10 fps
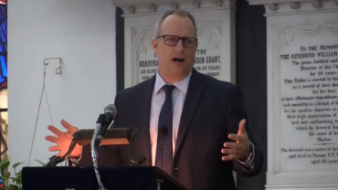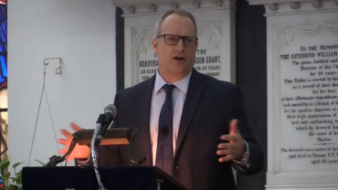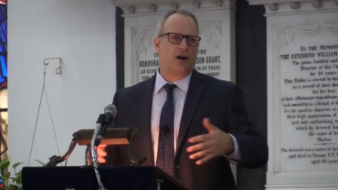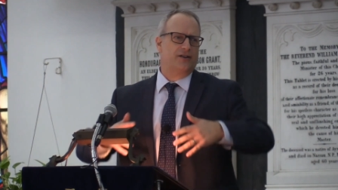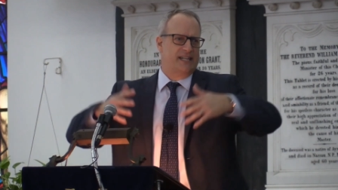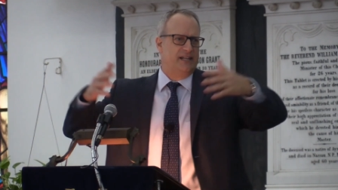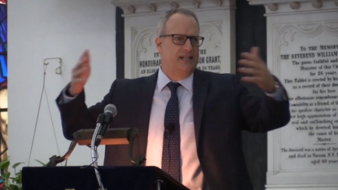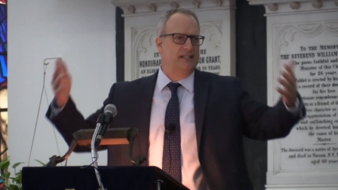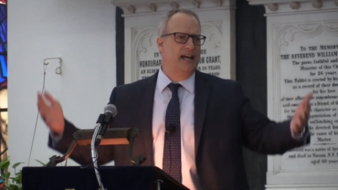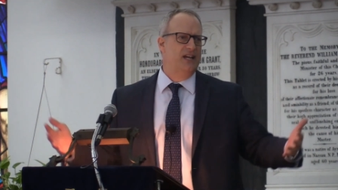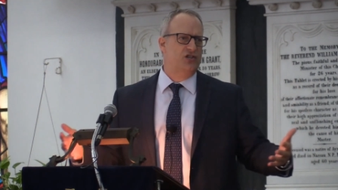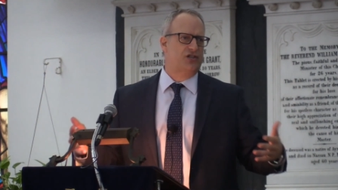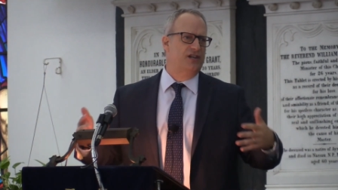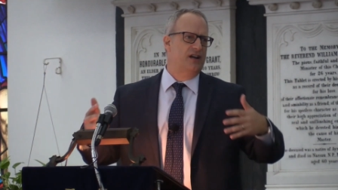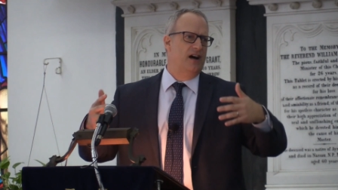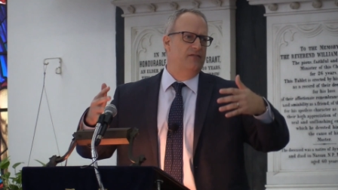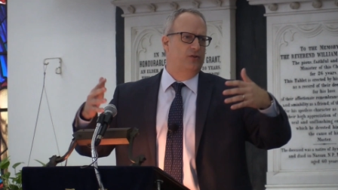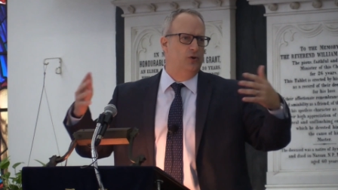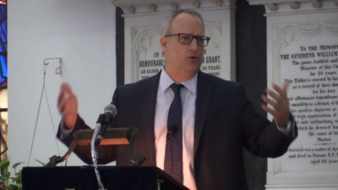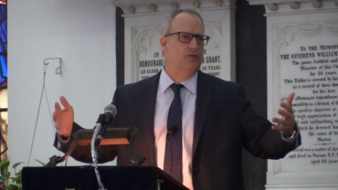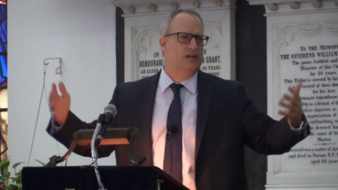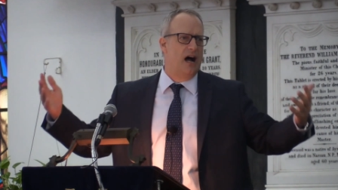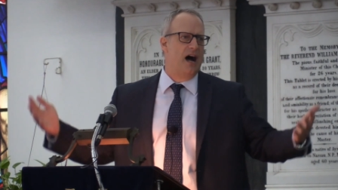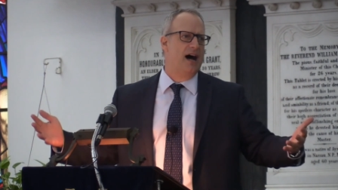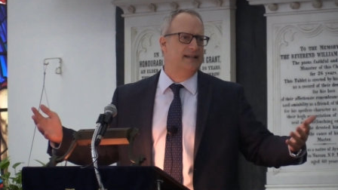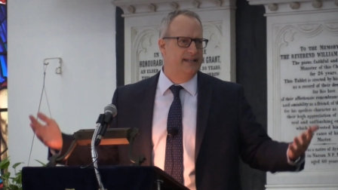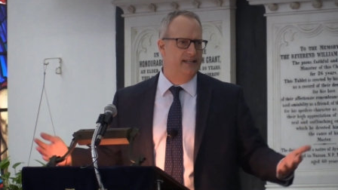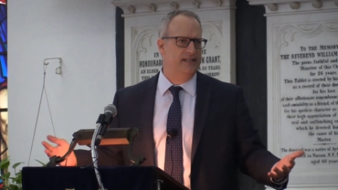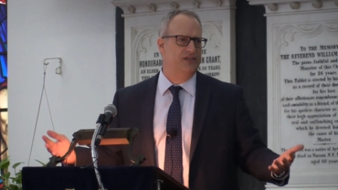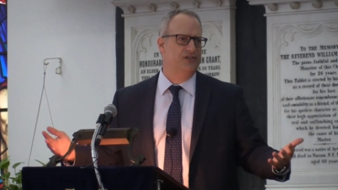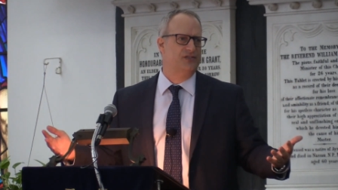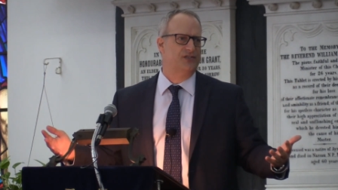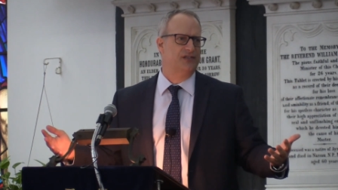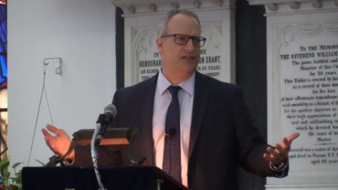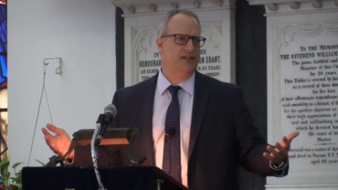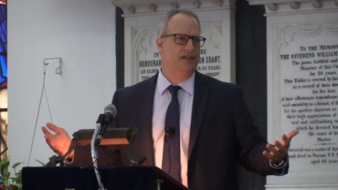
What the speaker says: Our articulation of who God is